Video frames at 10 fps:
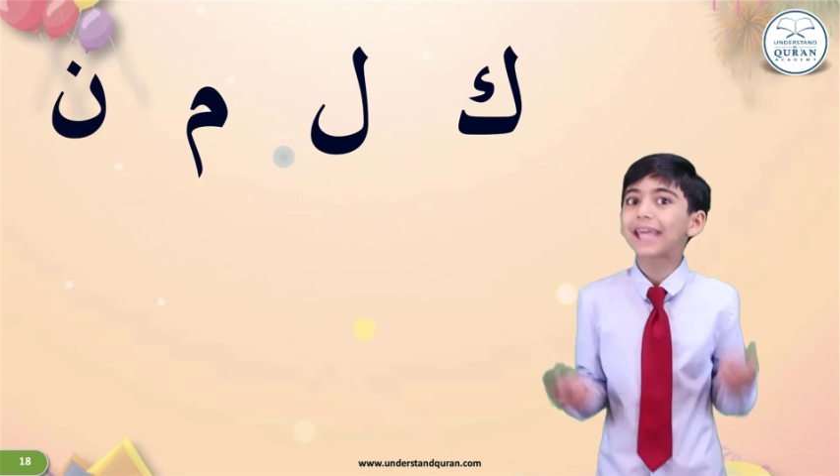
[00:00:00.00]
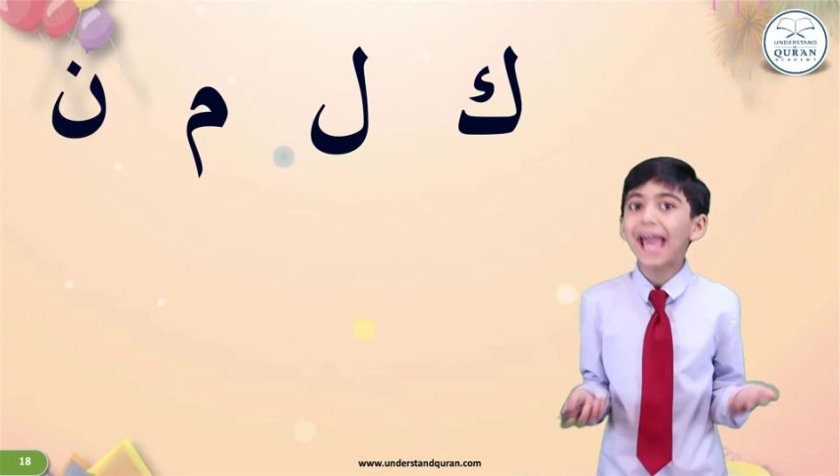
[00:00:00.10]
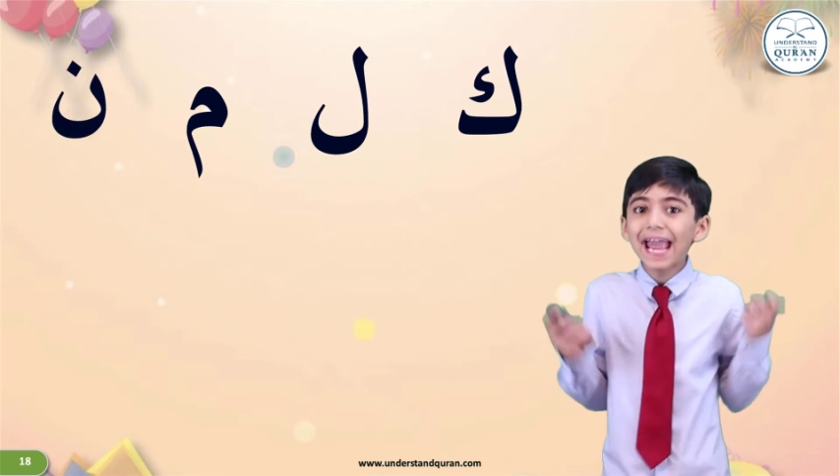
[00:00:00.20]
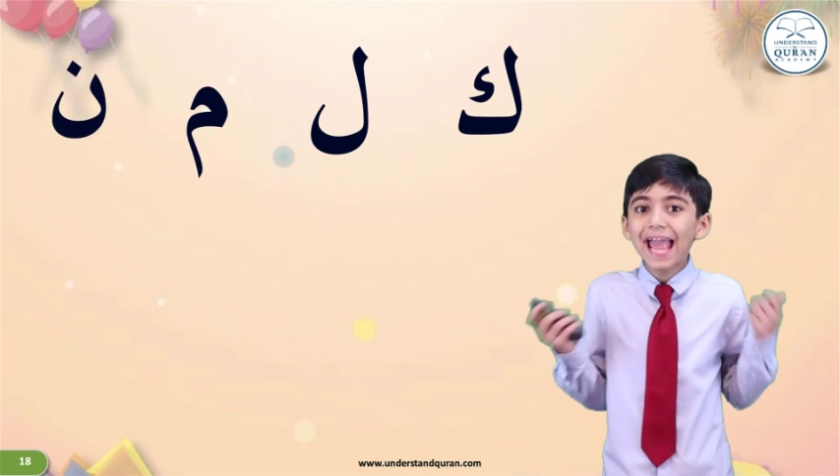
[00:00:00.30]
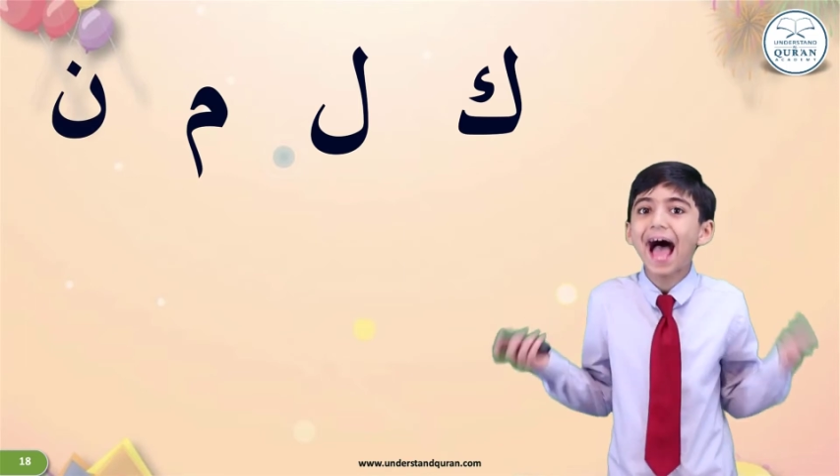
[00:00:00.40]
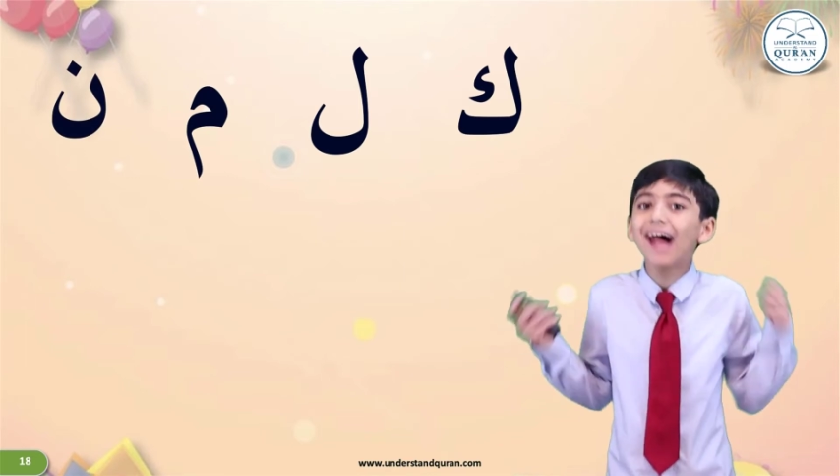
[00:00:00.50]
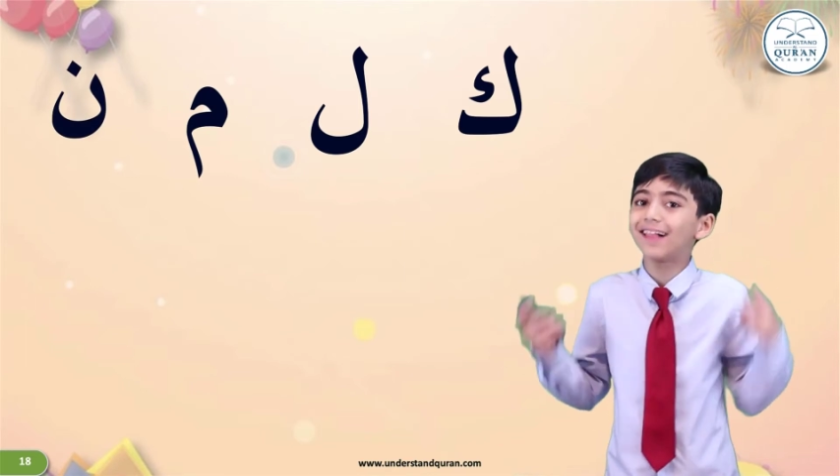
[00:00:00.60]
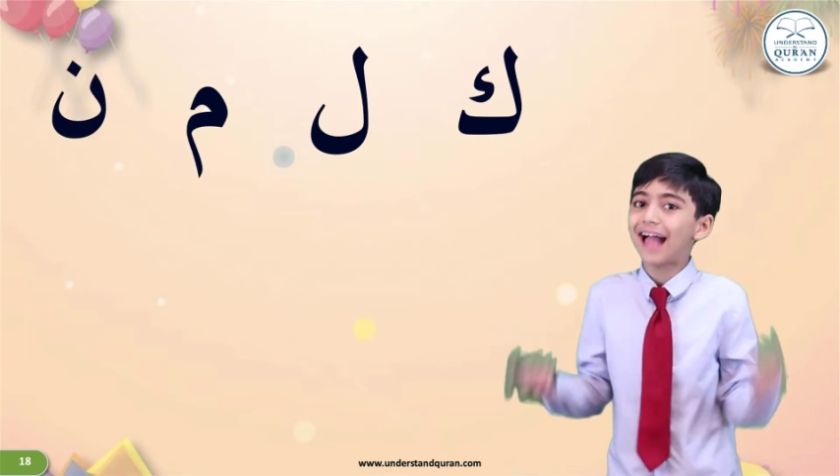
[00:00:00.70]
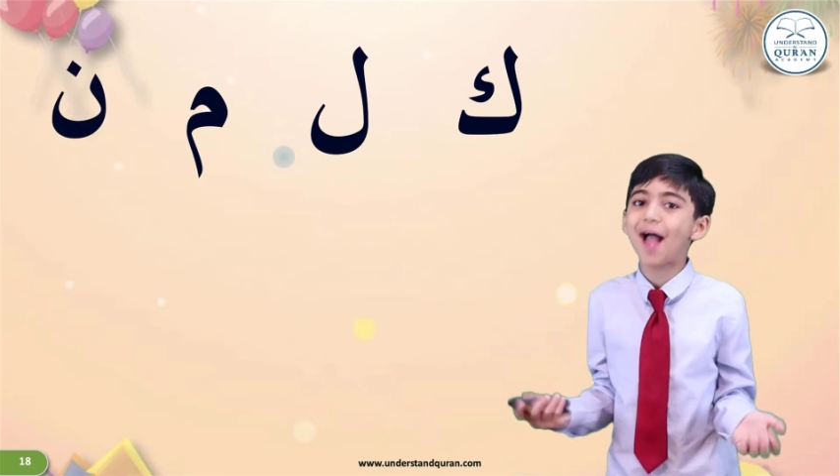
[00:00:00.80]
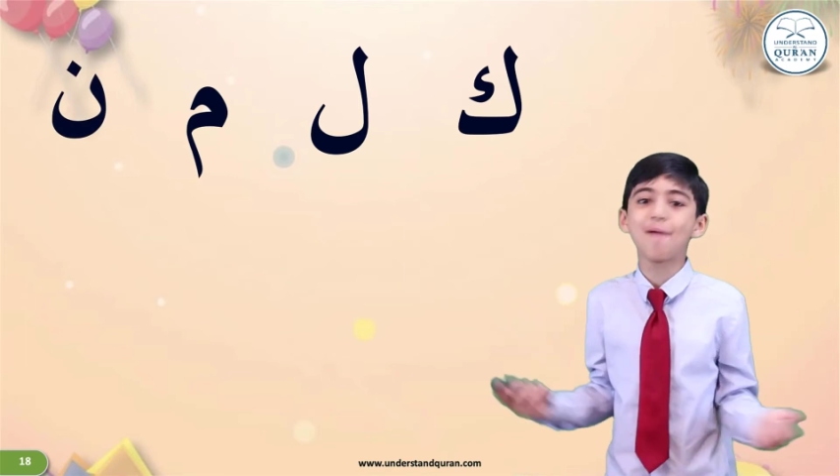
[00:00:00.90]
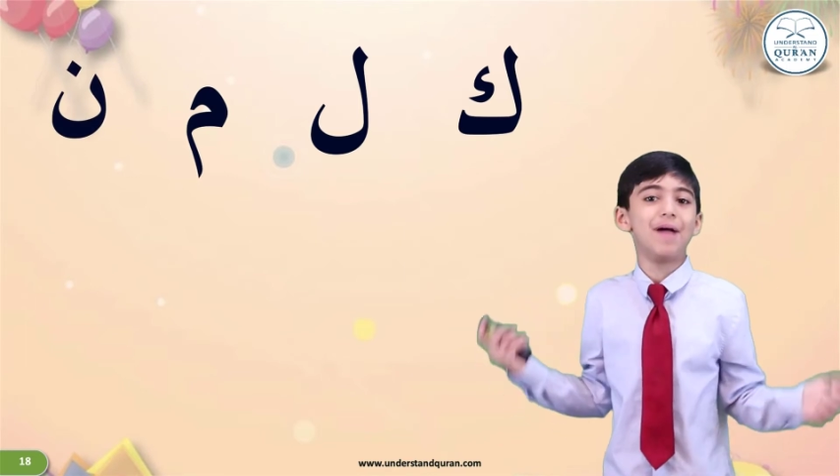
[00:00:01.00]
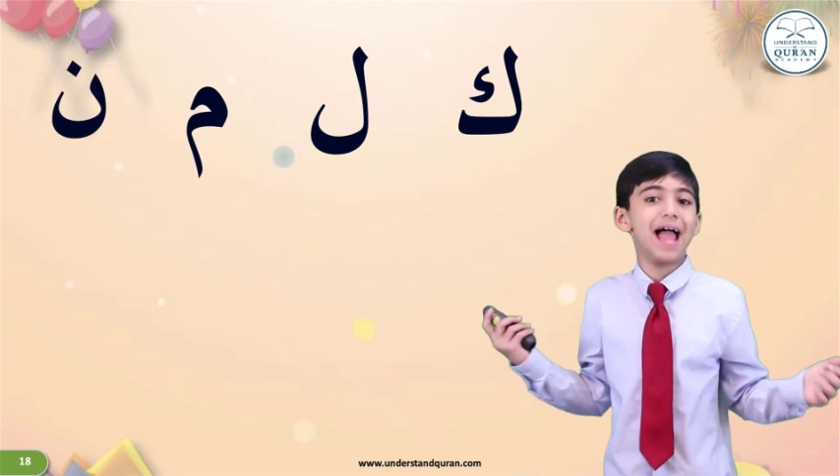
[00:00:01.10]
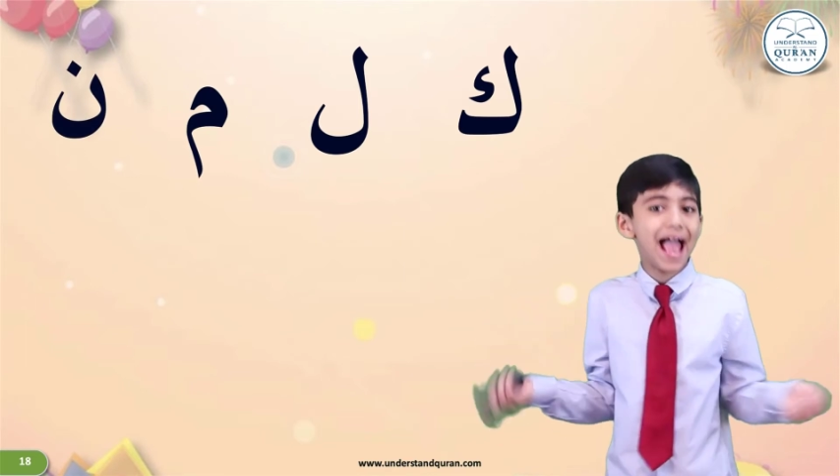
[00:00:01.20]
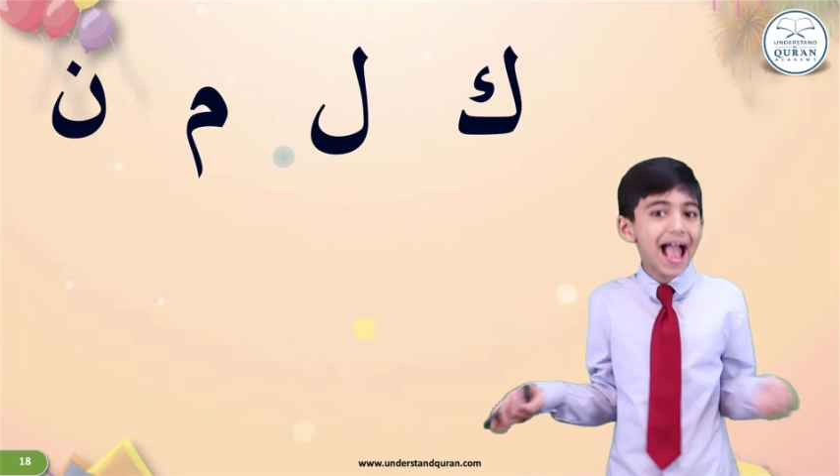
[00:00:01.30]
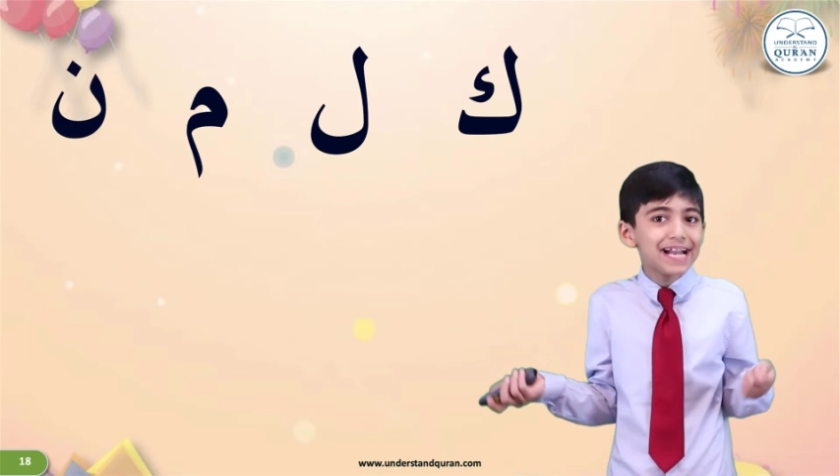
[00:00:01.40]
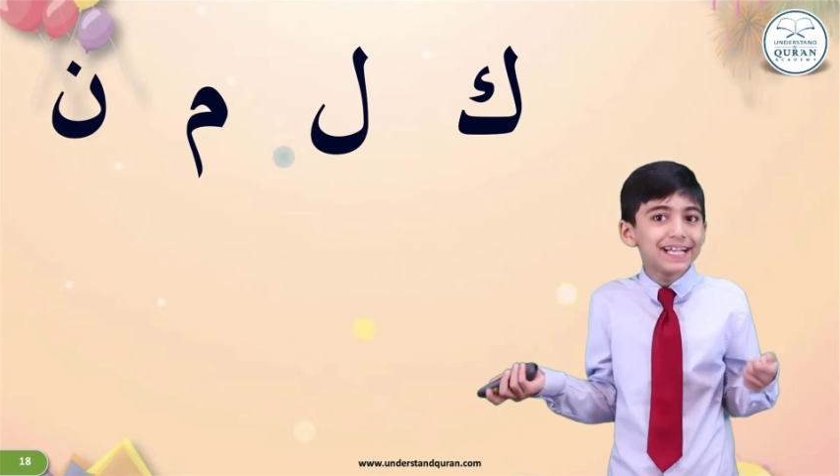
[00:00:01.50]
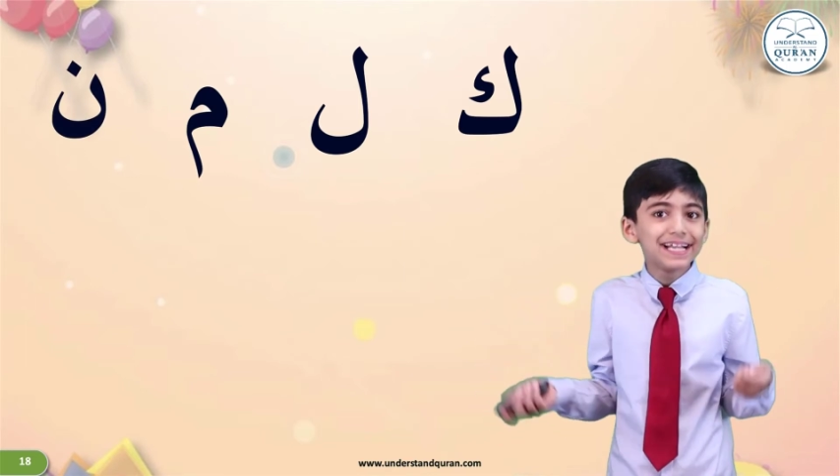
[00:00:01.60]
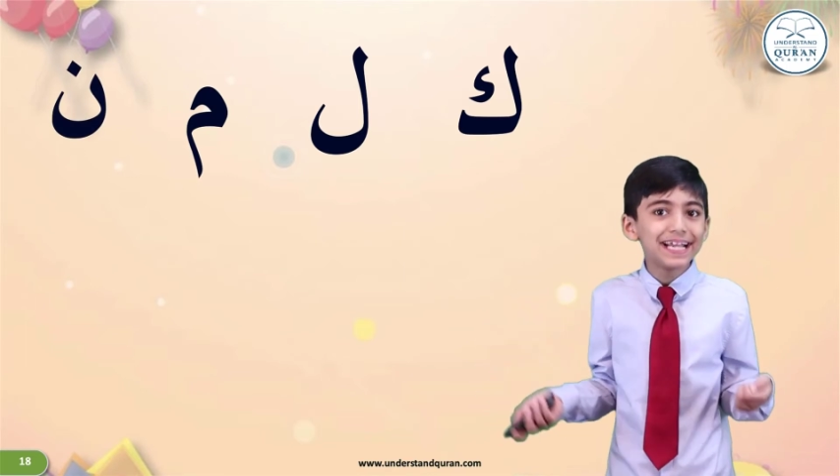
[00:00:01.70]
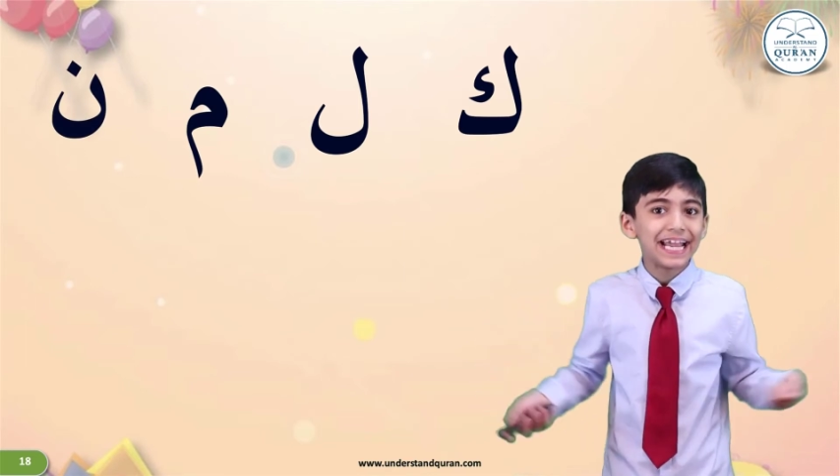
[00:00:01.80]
K-L-M-N